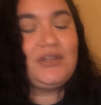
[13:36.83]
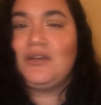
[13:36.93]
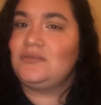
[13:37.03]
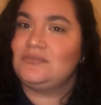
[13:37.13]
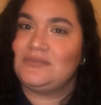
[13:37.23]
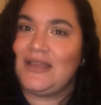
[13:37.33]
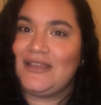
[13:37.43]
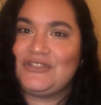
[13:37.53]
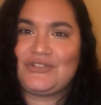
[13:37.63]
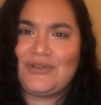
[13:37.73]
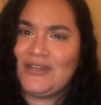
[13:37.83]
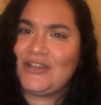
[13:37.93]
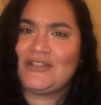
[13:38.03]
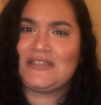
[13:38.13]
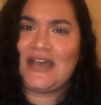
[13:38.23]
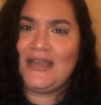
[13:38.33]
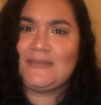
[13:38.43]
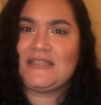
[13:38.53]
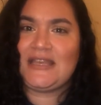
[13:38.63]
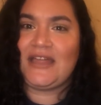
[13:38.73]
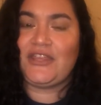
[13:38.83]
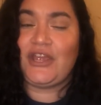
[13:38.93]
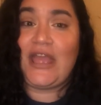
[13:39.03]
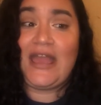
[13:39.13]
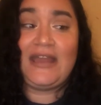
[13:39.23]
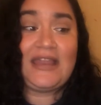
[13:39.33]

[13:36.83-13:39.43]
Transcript: you know, enjoying our time together.